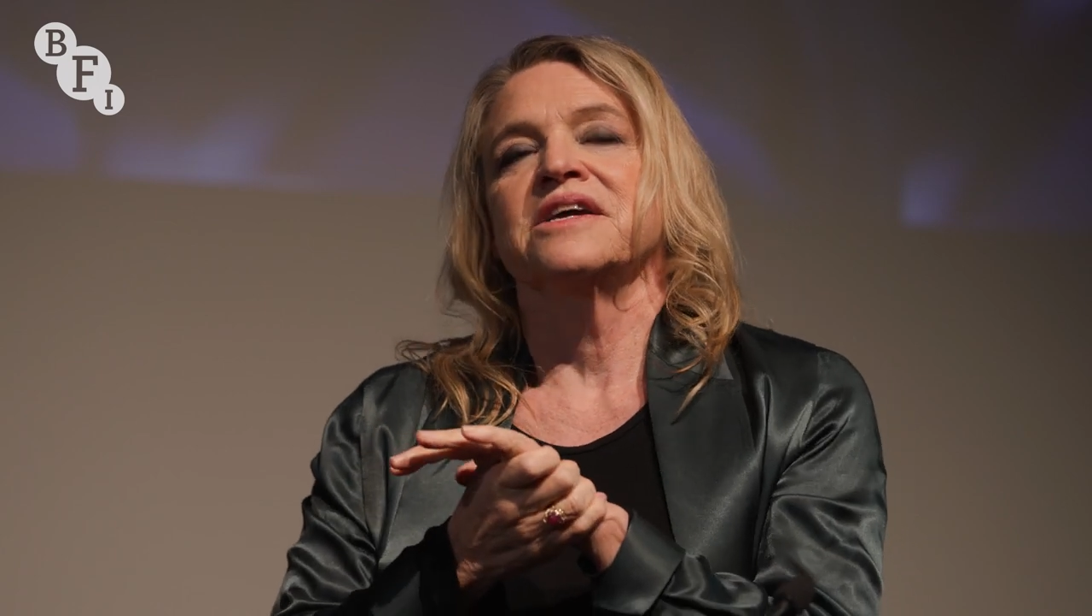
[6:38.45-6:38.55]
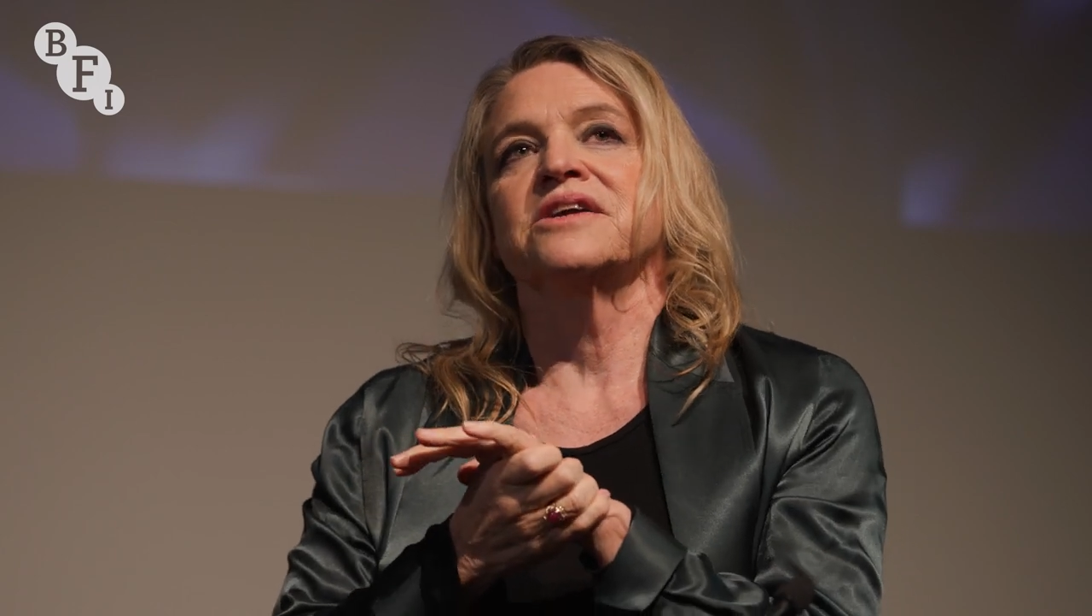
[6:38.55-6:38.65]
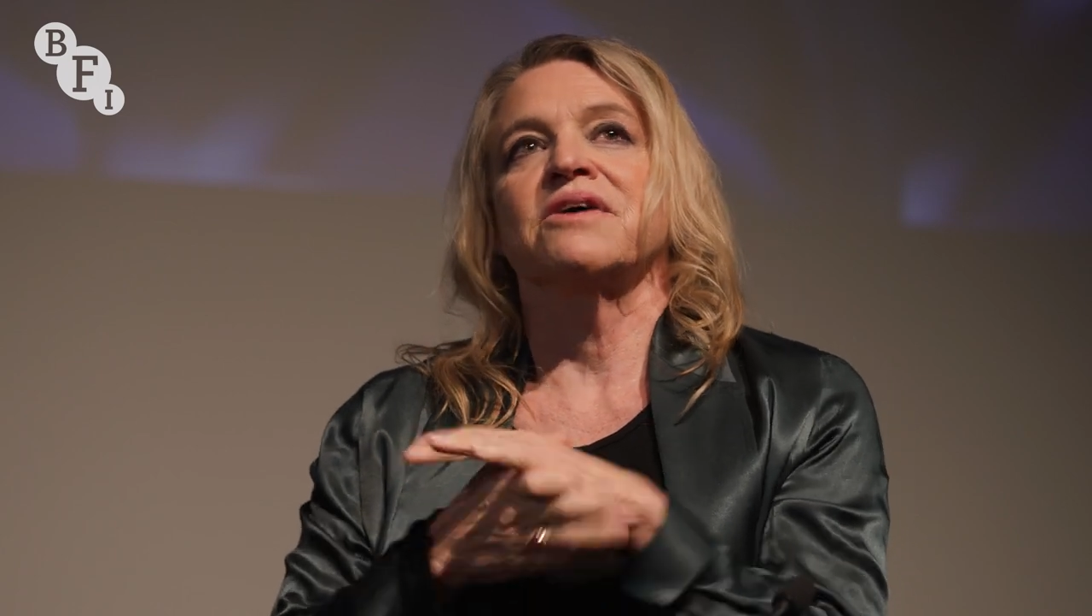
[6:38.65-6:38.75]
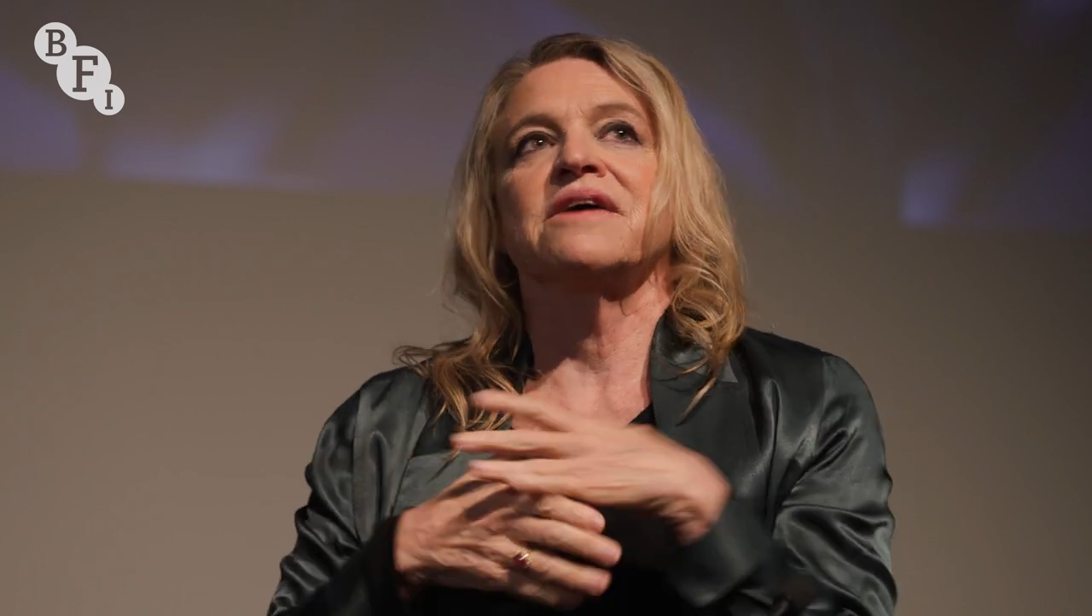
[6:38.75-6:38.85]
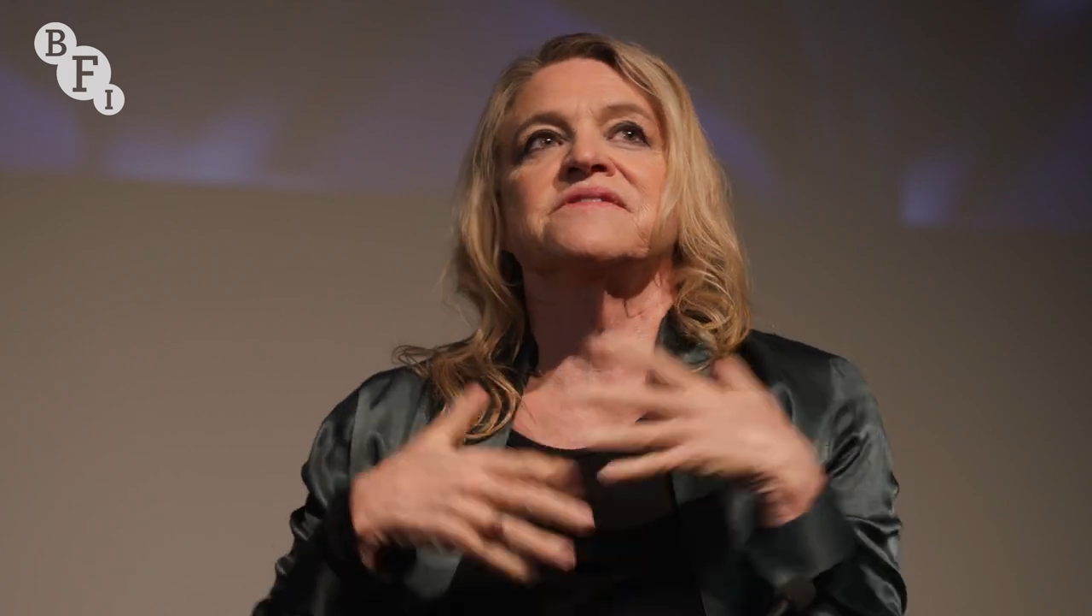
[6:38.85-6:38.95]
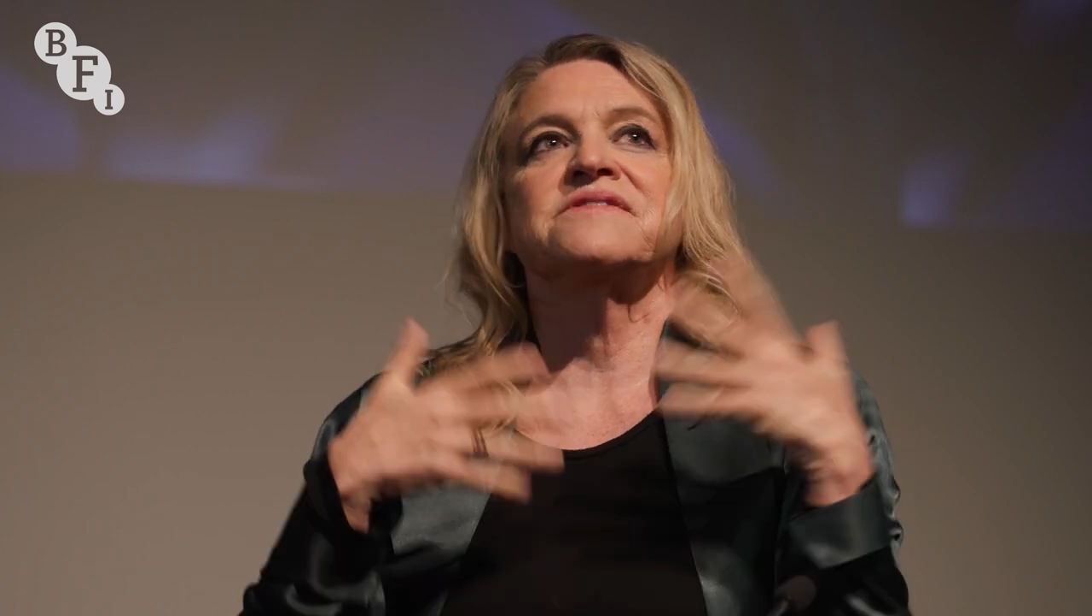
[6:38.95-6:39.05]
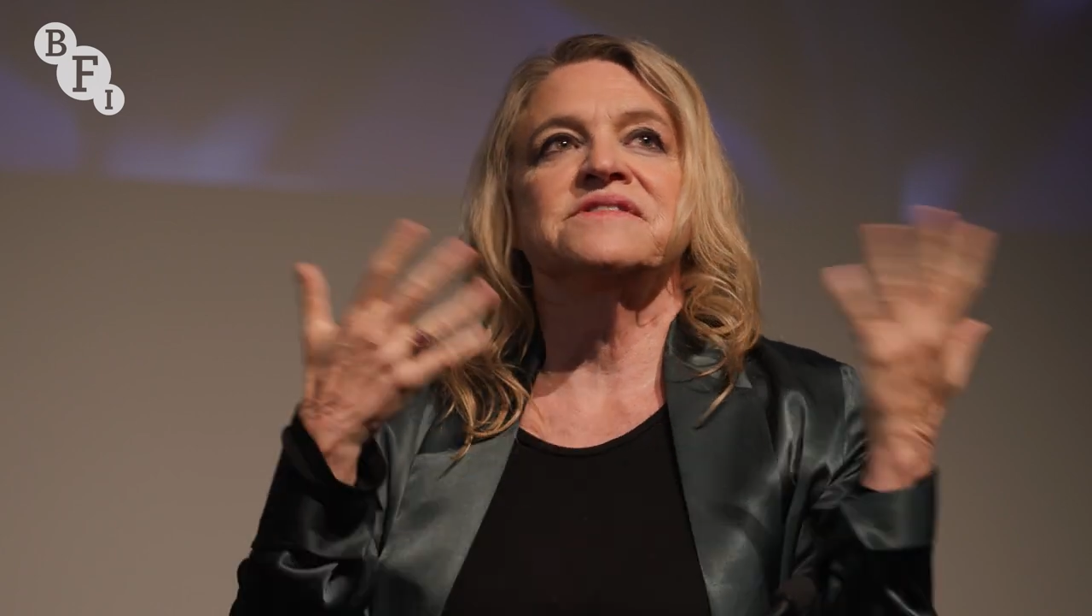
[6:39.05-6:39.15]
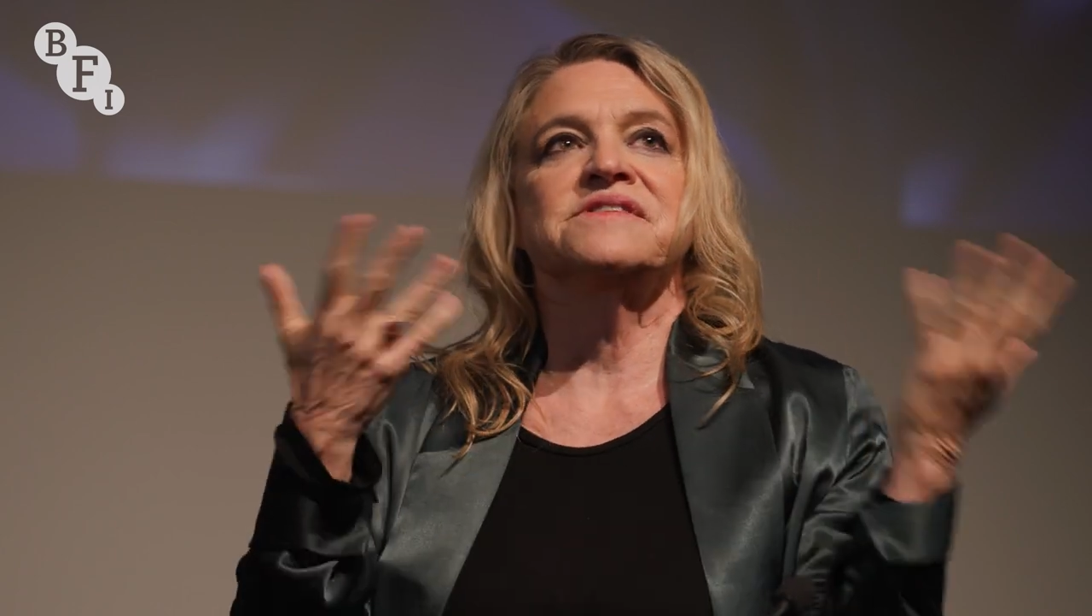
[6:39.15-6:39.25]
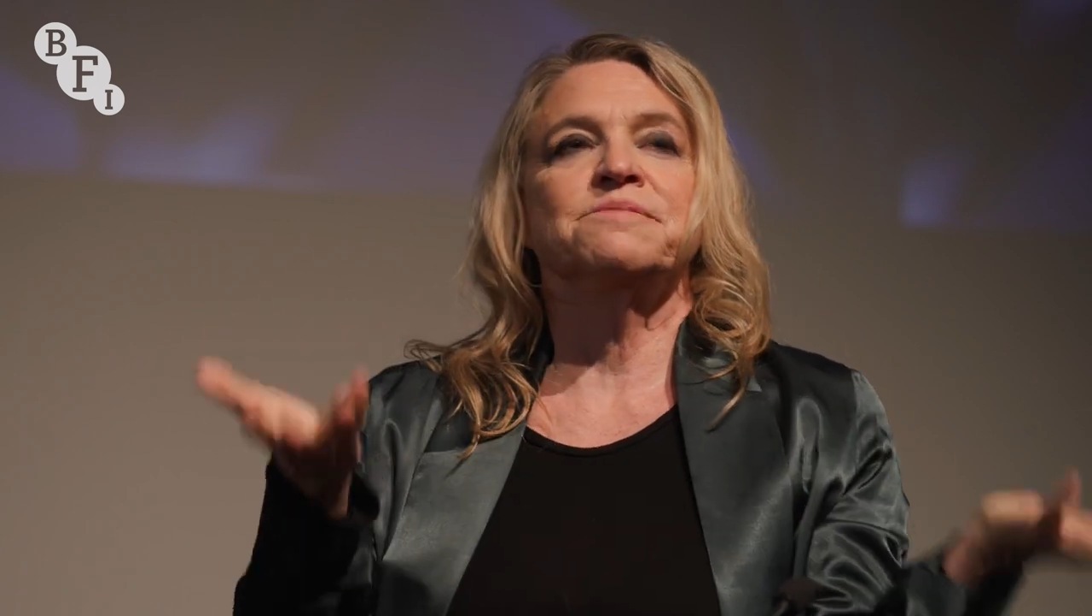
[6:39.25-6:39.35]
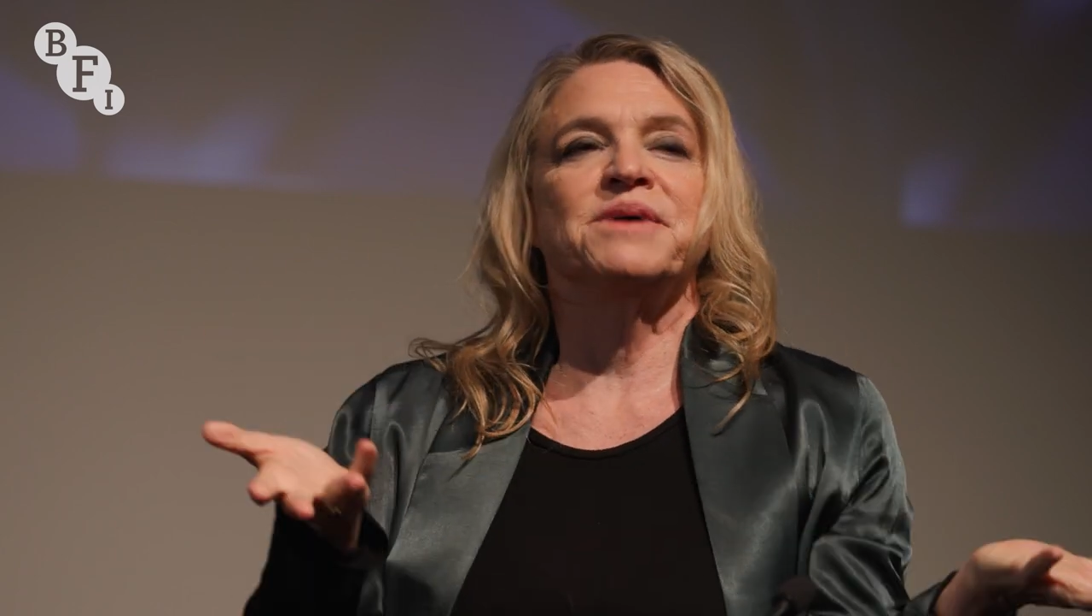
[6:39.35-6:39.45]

you know, obviously to